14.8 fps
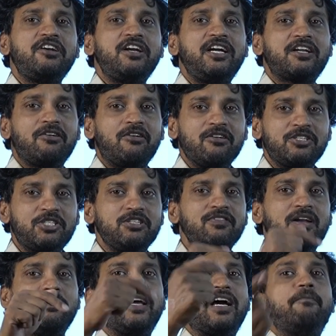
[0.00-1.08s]
rate also
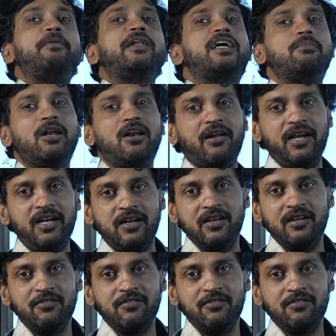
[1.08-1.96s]
will be applicable, right?